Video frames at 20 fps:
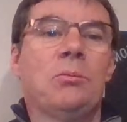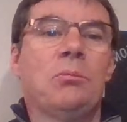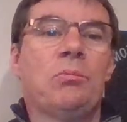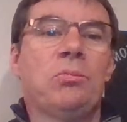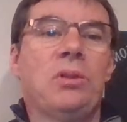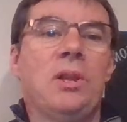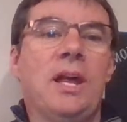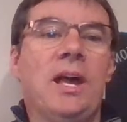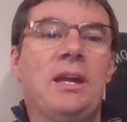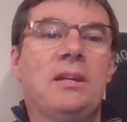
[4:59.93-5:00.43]

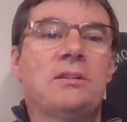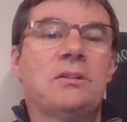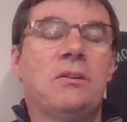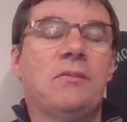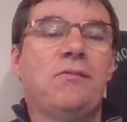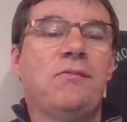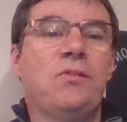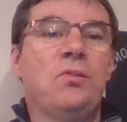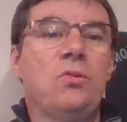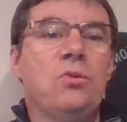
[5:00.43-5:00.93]
Plant a
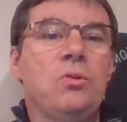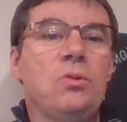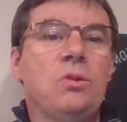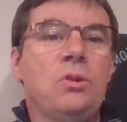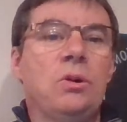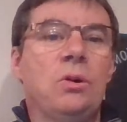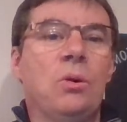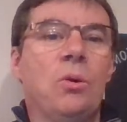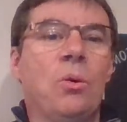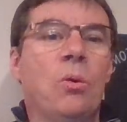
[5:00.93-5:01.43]

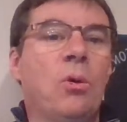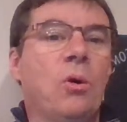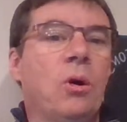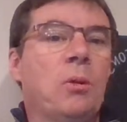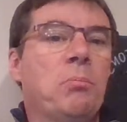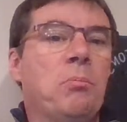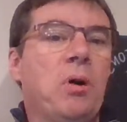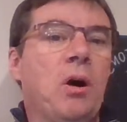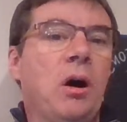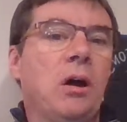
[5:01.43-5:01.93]
food or
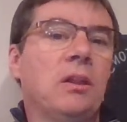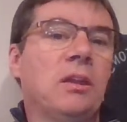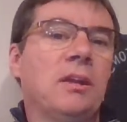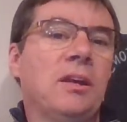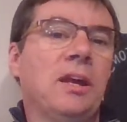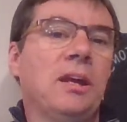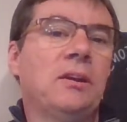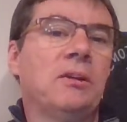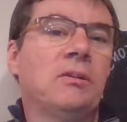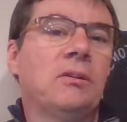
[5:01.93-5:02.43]

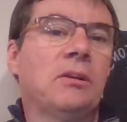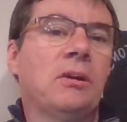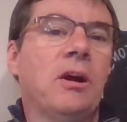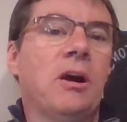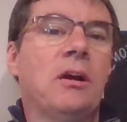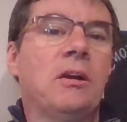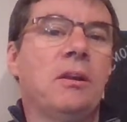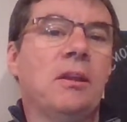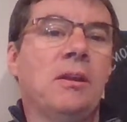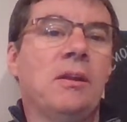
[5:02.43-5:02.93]
pollinator
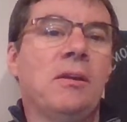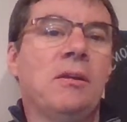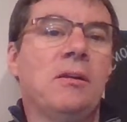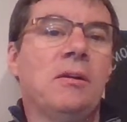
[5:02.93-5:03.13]
garden.